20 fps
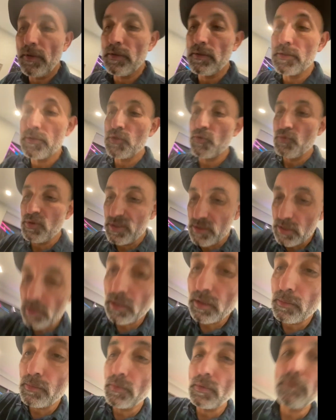squeeze a
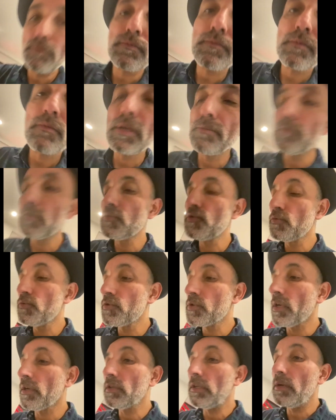little bit of lemon
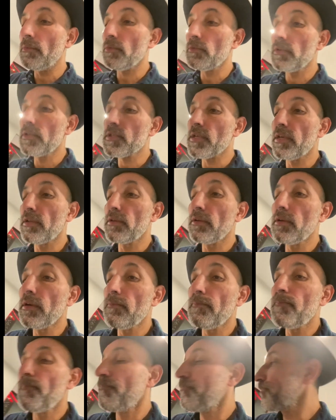juice on top of this, and
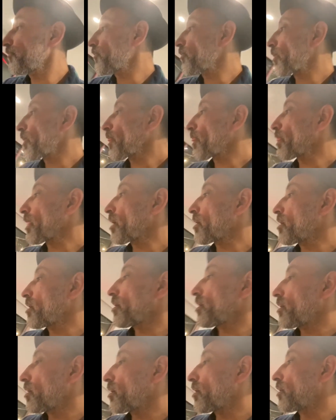
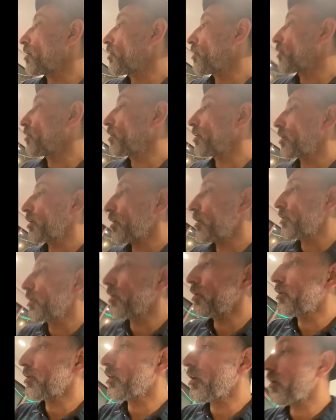
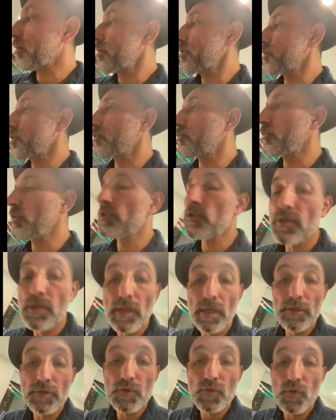then garnish it with
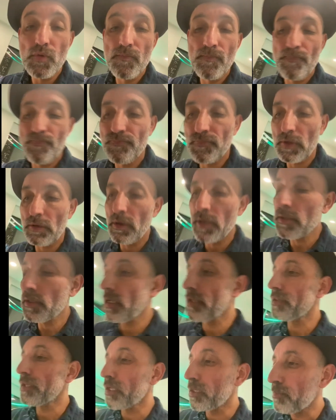cilantro, right?
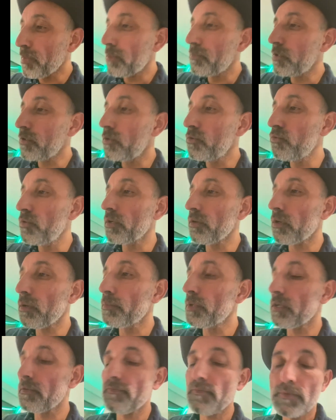And then maybe do a little
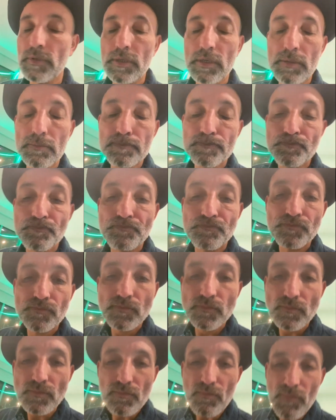bit of
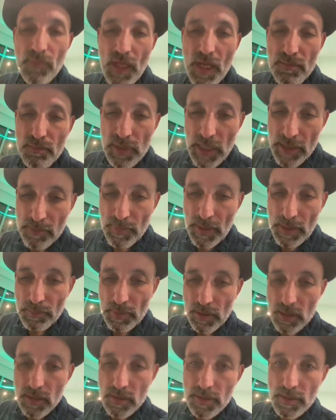black
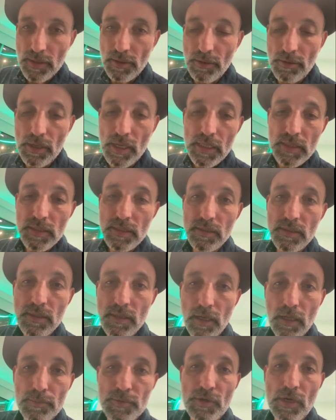pepper. All right,
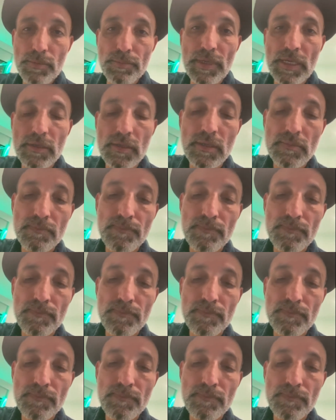I'll be right back.